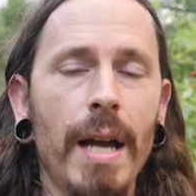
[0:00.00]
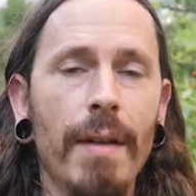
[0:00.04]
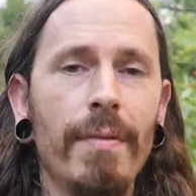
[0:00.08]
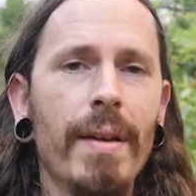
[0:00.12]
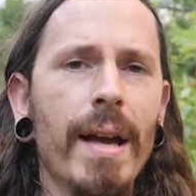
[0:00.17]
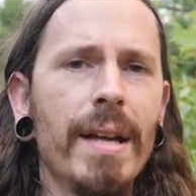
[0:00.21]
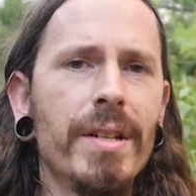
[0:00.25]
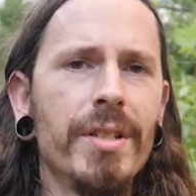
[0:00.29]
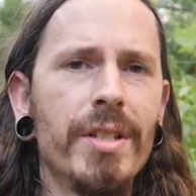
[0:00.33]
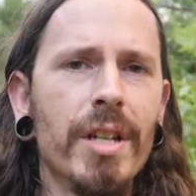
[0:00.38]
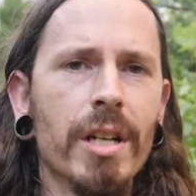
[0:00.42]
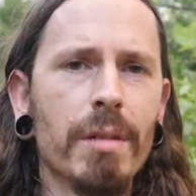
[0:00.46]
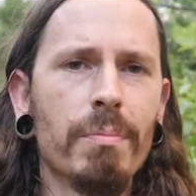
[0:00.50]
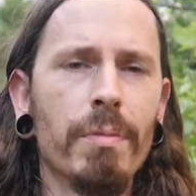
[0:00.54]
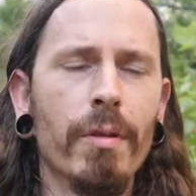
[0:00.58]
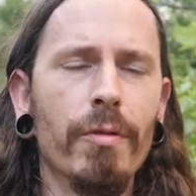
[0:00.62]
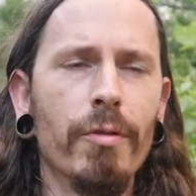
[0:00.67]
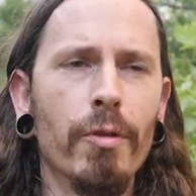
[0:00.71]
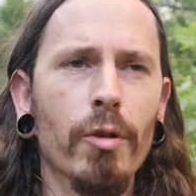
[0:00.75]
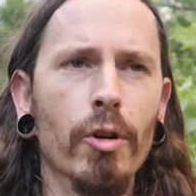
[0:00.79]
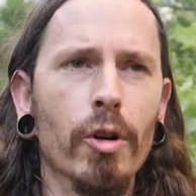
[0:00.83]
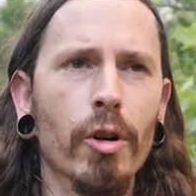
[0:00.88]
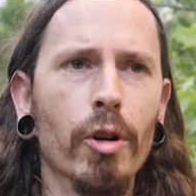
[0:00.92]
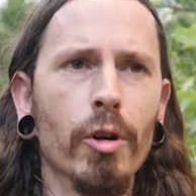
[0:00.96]
I've had duck
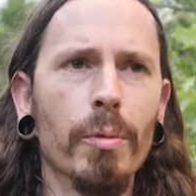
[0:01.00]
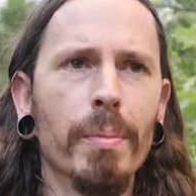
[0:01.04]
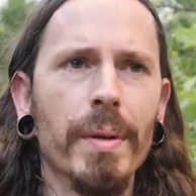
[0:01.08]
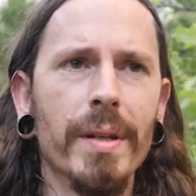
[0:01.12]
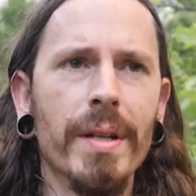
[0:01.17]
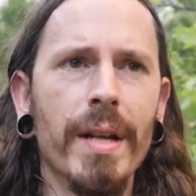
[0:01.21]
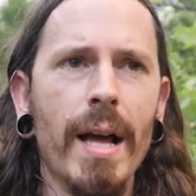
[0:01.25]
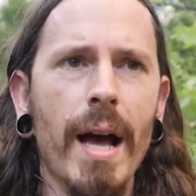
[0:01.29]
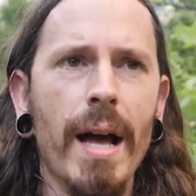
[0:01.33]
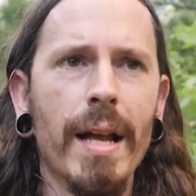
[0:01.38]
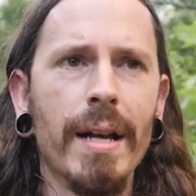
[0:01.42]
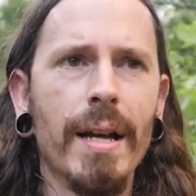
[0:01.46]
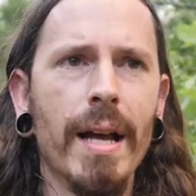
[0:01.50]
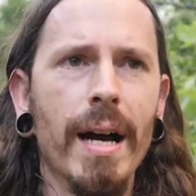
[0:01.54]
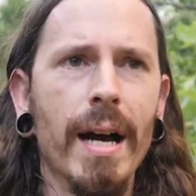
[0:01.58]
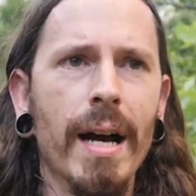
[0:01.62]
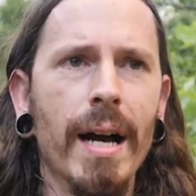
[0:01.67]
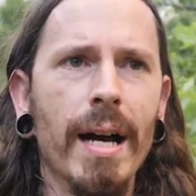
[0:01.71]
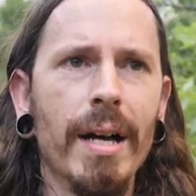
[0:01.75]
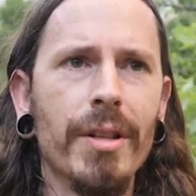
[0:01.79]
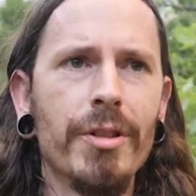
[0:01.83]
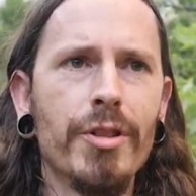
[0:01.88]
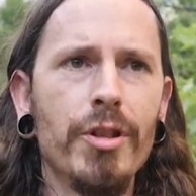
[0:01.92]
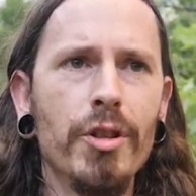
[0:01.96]
before, but
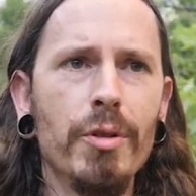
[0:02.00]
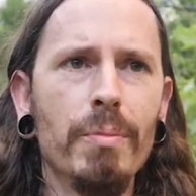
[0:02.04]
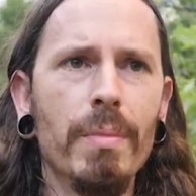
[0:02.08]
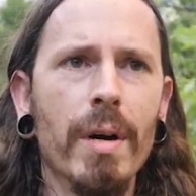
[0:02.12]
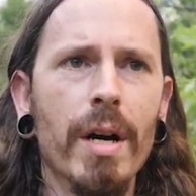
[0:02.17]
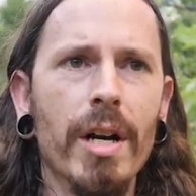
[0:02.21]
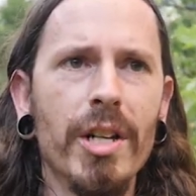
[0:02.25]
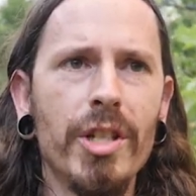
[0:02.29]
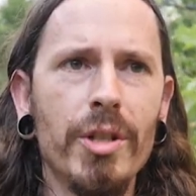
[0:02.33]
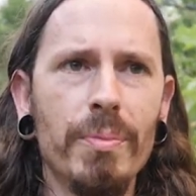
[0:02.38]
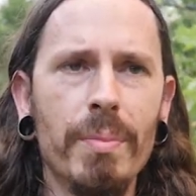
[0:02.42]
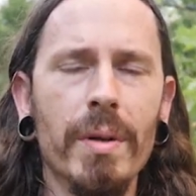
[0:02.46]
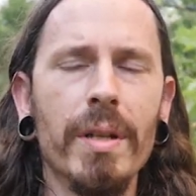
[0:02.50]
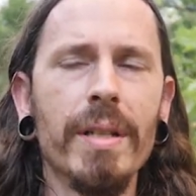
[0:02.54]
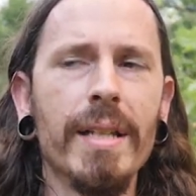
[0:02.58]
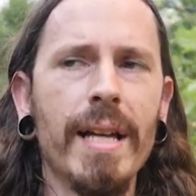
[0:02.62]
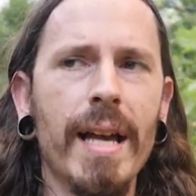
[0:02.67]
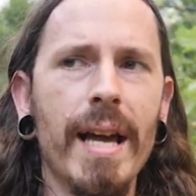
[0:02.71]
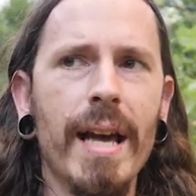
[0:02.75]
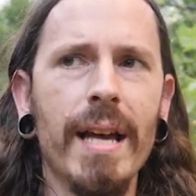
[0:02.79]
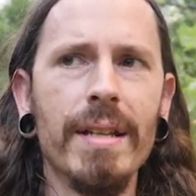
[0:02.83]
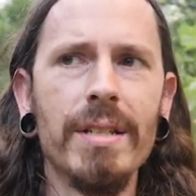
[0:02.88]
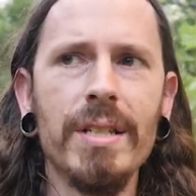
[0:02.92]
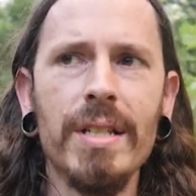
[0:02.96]
not too much. But
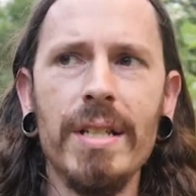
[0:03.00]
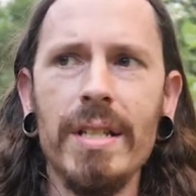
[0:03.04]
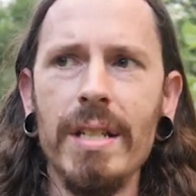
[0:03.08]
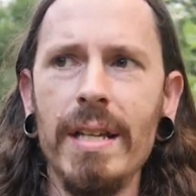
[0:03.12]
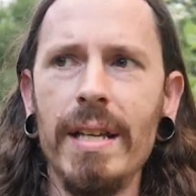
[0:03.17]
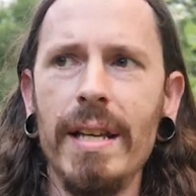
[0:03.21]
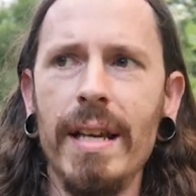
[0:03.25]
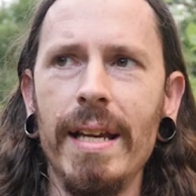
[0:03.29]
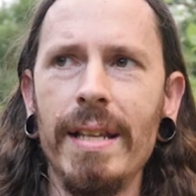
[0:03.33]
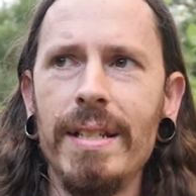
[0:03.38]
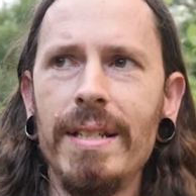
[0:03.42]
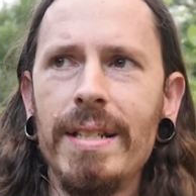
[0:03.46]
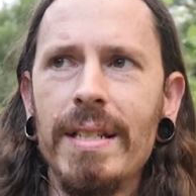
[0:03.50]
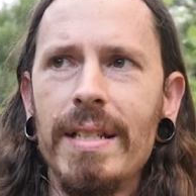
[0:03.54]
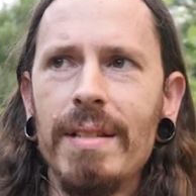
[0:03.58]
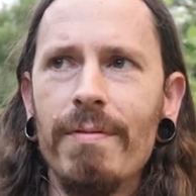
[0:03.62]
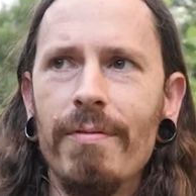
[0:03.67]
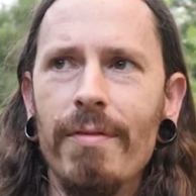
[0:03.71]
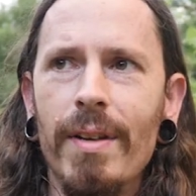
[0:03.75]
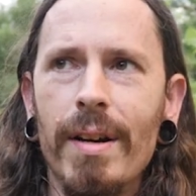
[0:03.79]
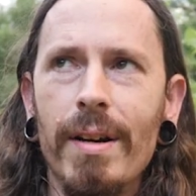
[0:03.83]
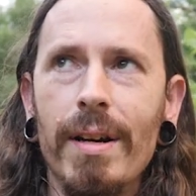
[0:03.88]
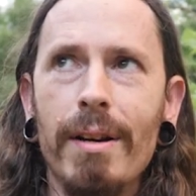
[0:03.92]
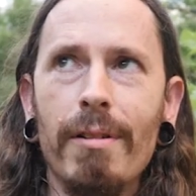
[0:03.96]
yes, it's
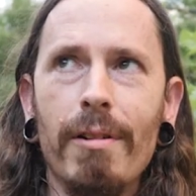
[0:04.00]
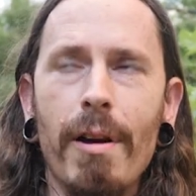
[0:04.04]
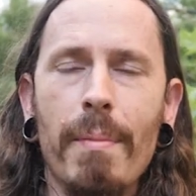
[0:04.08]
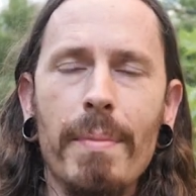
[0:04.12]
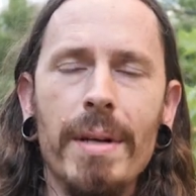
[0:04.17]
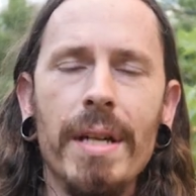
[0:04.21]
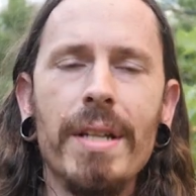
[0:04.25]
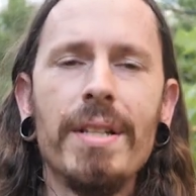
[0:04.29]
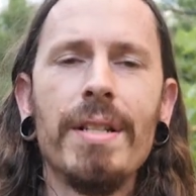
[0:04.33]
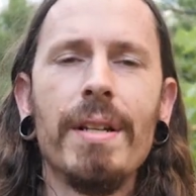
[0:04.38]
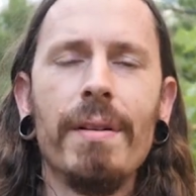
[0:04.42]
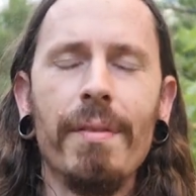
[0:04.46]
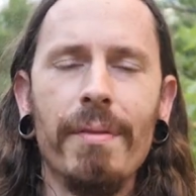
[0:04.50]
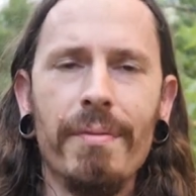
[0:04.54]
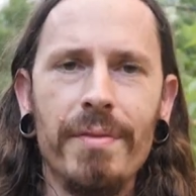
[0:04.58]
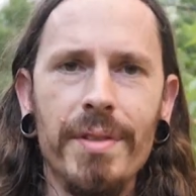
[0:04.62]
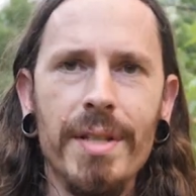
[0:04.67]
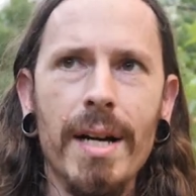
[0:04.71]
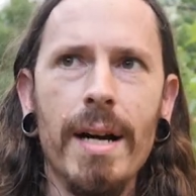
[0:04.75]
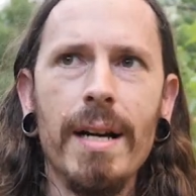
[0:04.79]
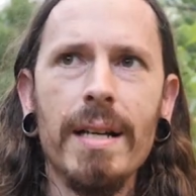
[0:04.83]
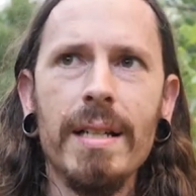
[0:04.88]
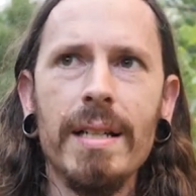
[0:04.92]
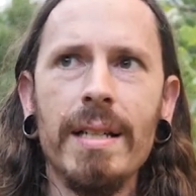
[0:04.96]
very reminiscent of
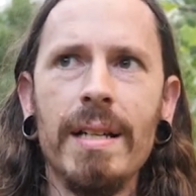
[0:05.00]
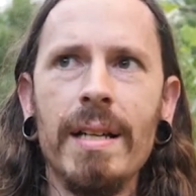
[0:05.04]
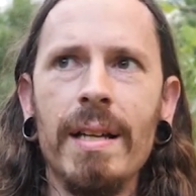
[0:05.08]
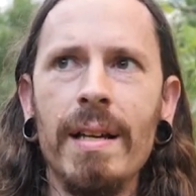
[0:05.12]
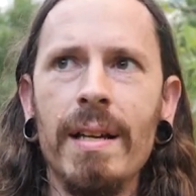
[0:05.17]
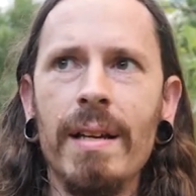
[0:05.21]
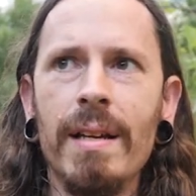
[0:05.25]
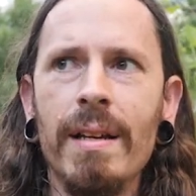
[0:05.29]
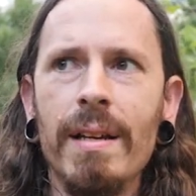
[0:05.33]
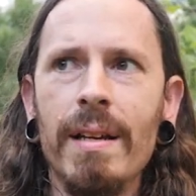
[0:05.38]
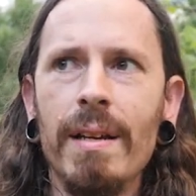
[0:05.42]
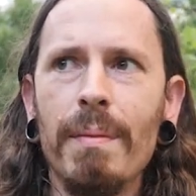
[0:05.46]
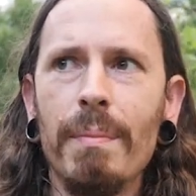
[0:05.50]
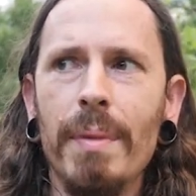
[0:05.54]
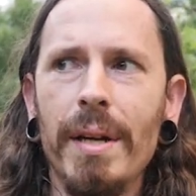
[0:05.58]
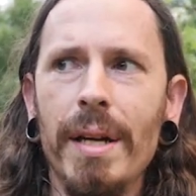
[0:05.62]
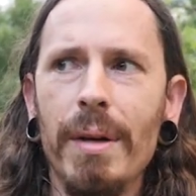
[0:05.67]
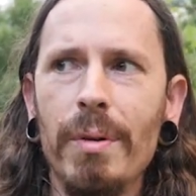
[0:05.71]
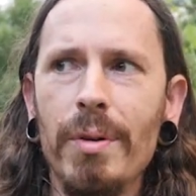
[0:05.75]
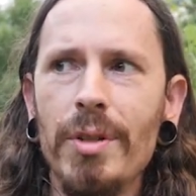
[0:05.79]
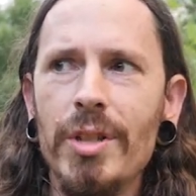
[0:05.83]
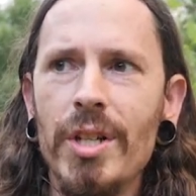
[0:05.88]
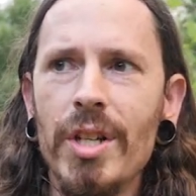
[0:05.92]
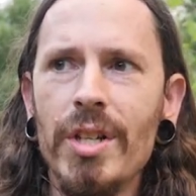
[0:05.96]
duck, but
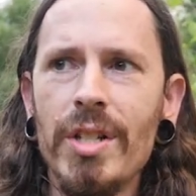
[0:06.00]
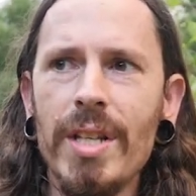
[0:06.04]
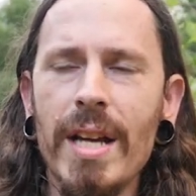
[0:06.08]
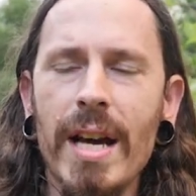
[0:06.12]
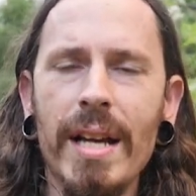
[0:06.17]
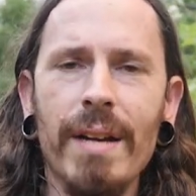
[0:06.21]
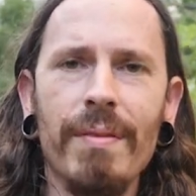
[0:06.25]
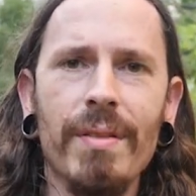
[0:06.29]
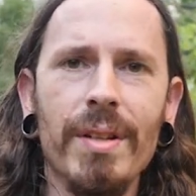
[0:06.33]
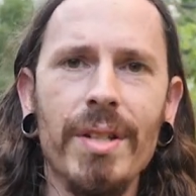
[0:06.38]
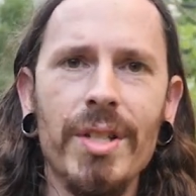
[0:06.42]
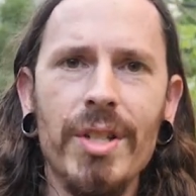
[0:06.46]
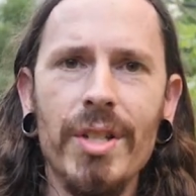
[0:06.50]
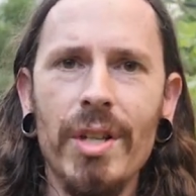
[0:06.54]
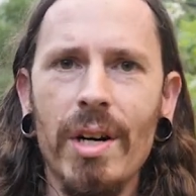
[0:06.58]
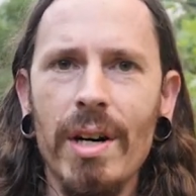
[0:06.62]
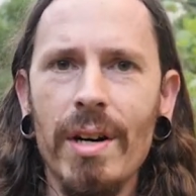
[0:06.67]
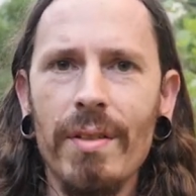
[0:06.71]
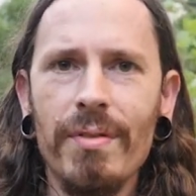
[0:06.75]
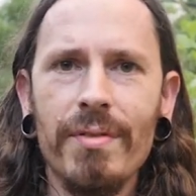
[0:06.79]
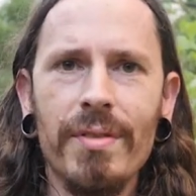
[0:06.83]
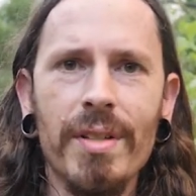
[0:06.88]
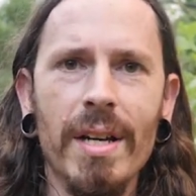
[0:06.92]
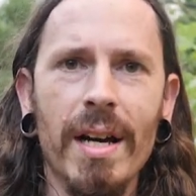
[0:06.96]
it was just kind of a
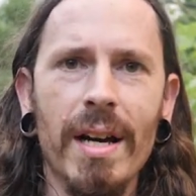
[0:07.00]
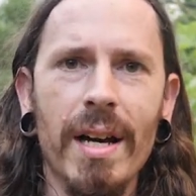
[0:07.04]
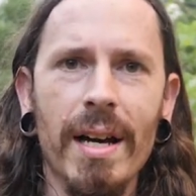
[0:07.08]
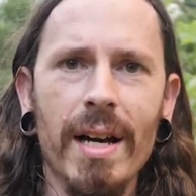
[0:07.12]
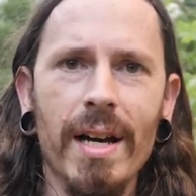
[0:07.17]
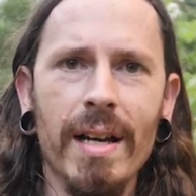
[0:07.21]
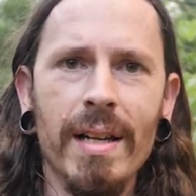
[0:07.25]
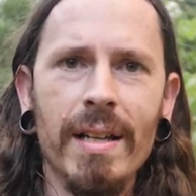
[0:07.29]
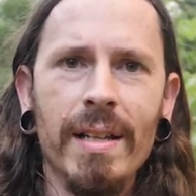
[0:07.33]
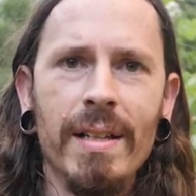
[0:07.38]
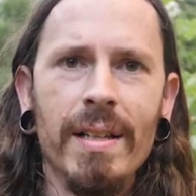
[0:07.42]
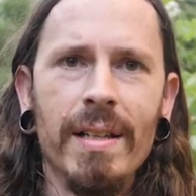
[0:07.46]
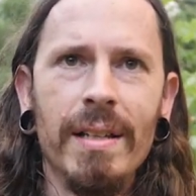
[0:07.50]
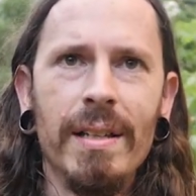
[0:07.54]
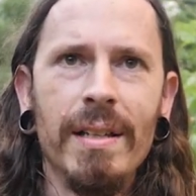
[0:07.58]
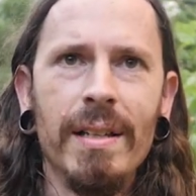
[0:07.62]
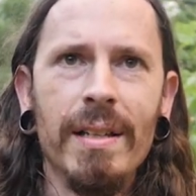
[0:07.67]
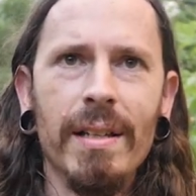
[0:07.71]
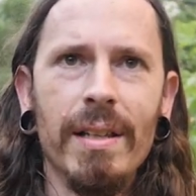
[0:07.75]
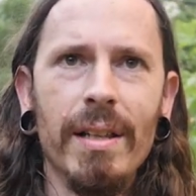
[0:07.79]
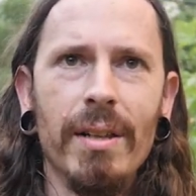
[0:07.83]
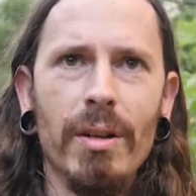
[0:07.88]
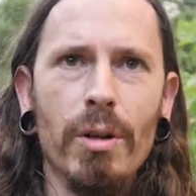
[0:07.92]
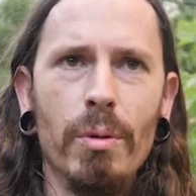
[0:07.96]
soft
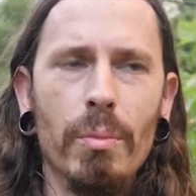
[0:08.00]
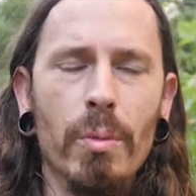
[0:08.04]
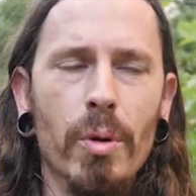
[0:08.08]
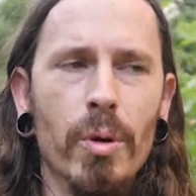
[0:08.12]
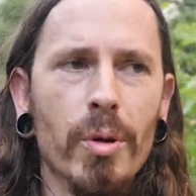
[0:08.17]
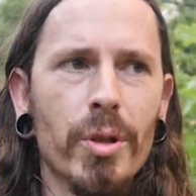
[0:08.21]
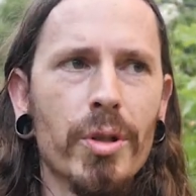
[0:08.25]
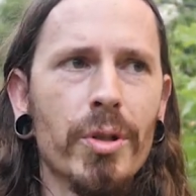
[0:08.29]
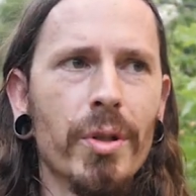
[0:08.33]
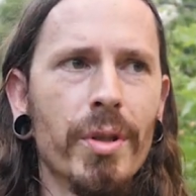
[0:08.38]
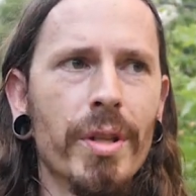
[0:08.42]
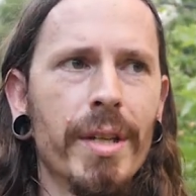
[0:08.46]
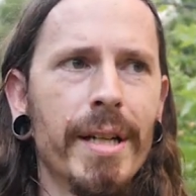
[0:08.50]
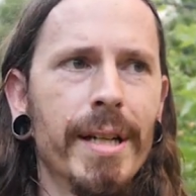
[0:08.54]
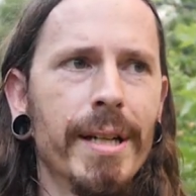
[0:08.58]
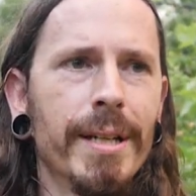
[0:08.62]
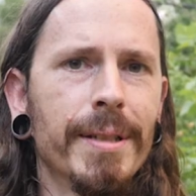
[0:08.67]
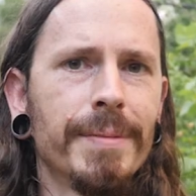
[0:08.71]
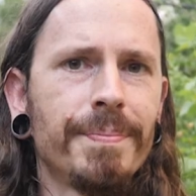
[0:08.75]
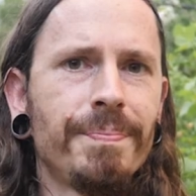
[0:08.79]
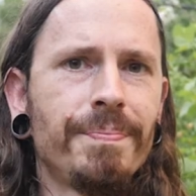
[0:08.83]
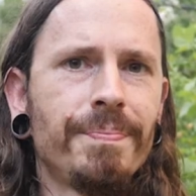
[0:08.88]
little morsel there.